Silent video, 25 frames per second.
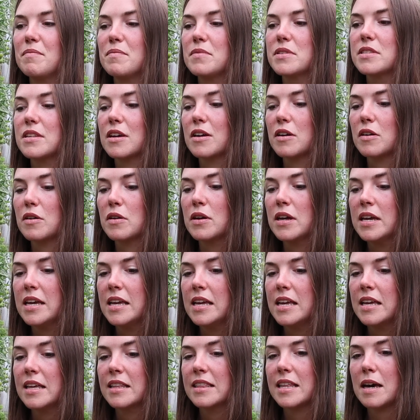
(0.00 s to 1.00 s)
So
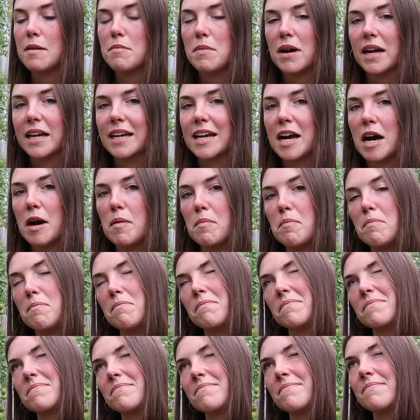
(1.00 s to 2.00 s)
that might
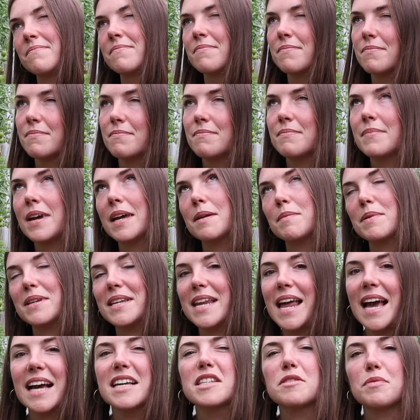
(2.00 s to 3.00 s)
come maybe
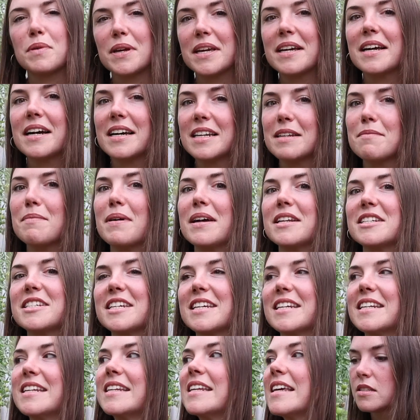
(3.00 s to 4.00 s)
next week, I'd
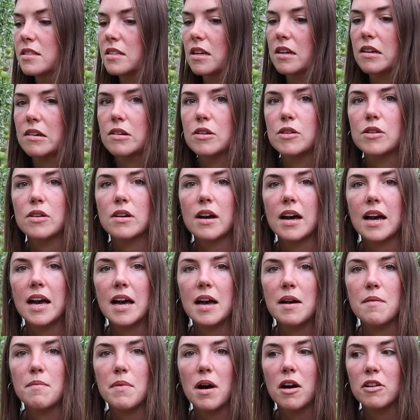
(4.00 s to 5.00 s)
imagine. So
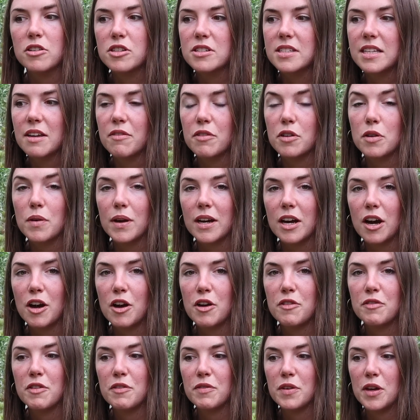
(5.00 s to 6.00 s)
I'll just give a quick
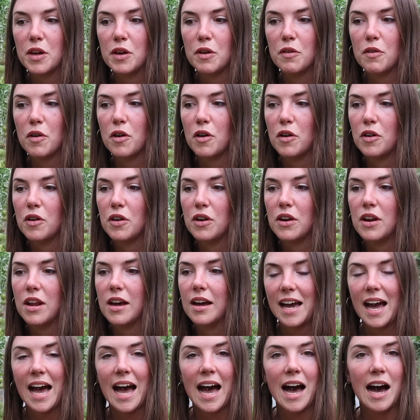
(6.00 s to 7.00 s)
overview on
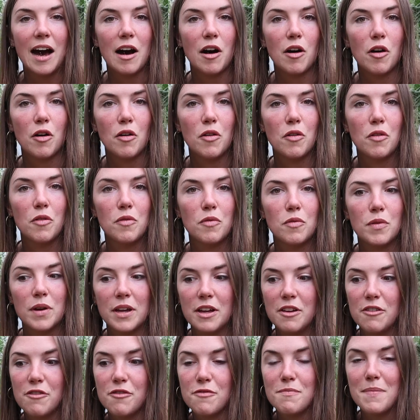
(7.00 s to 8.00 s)
how
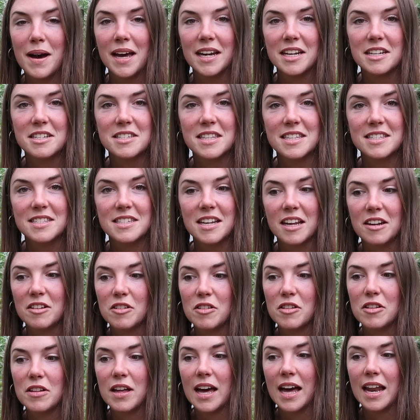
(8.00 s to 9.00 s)
we've managed this
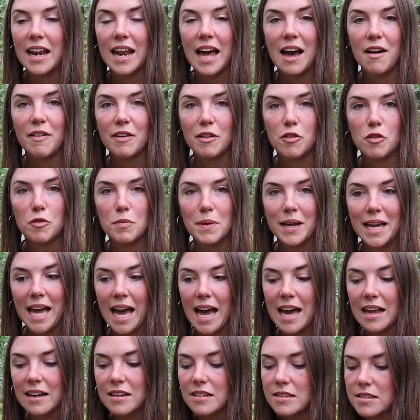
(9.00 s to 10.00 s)
tunnel and how it all
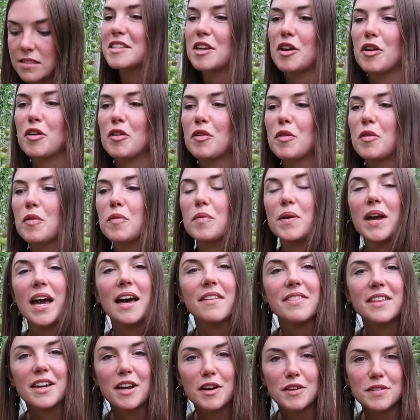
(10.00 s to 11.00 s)
began. So we
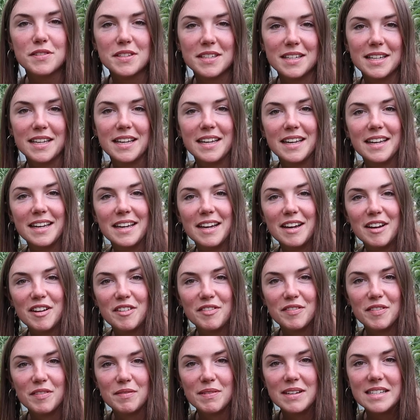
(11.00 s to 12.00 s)
had the goats in here
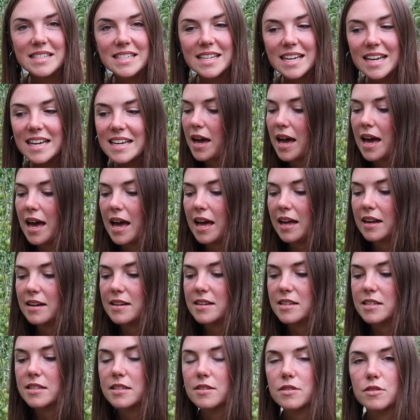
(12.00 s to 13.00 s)
over winter
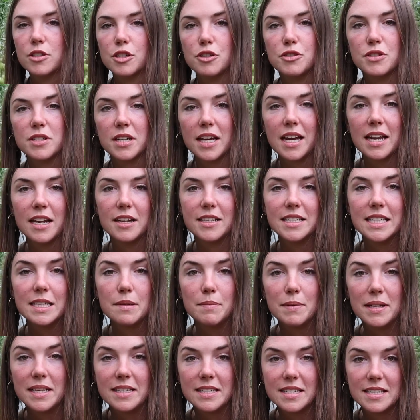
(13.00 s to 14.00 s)
and used a kind of
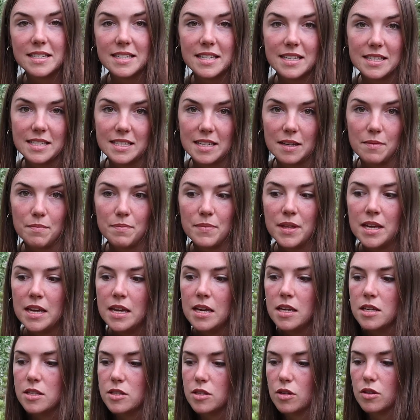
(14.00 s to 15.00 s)
deep litter system.
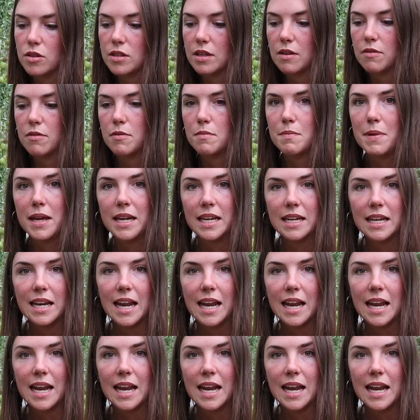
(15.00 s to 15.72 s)
So there were many